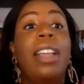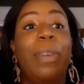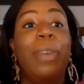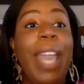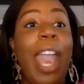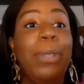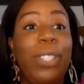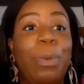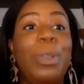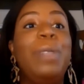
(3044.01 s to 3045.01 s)
to be able
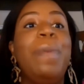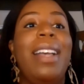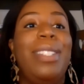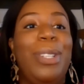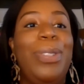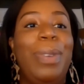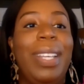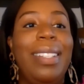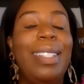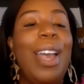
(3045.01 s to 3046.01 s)
to respond to
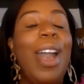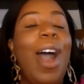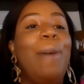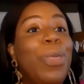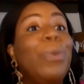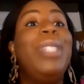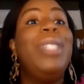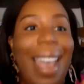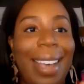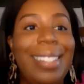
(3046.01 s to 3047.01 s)
students through
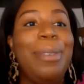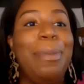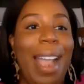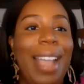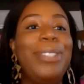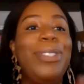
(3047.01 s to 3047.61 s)
text, right?